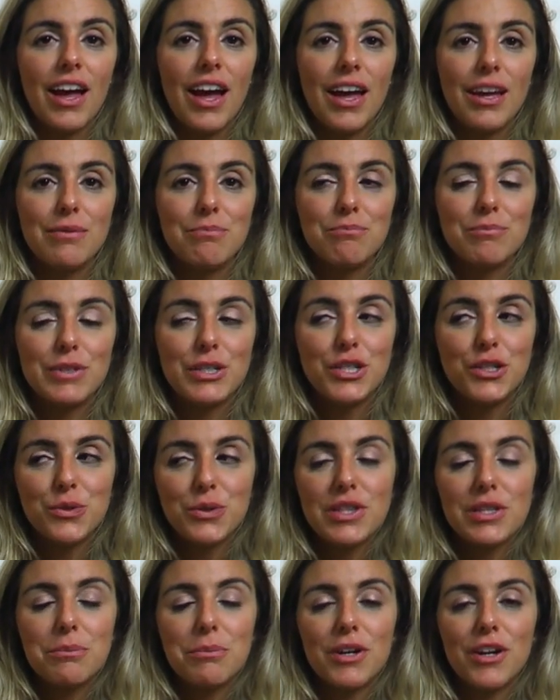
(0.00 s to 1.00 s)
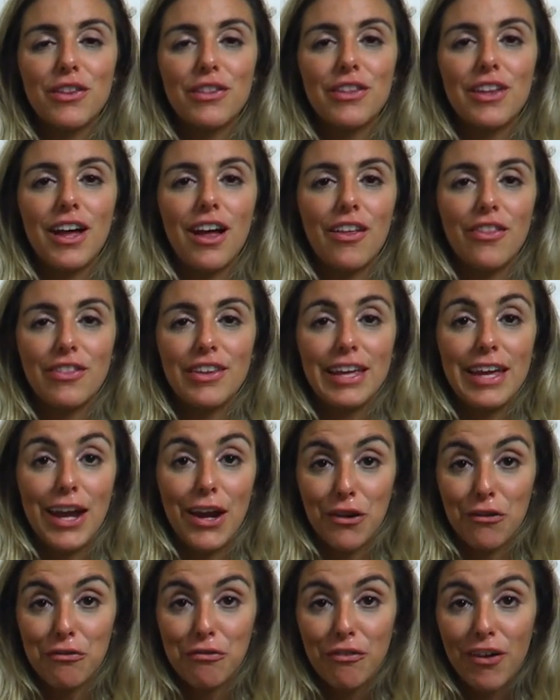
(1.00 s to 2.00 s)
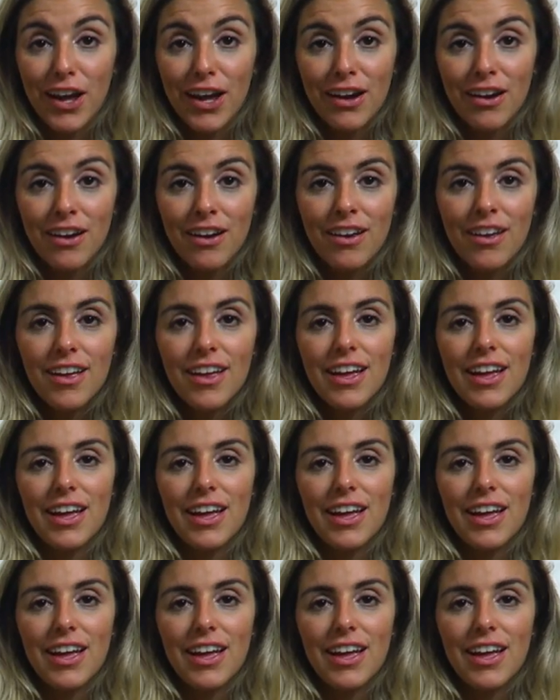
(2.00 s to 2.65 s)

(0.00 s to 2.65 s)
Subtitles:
I've been doing them on the air fryer.